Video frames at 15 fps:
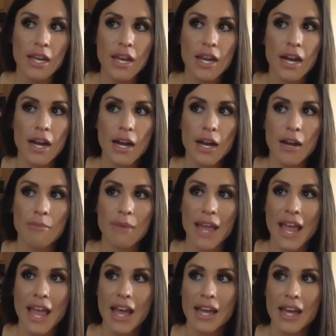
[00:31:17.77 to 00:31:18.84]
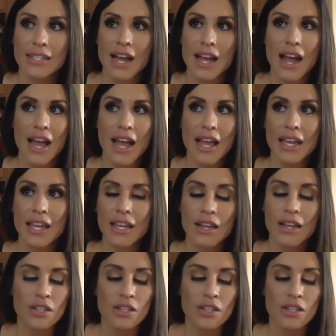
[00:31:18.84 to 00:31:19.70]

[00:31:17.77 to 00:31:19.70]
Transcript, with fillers: Um, and I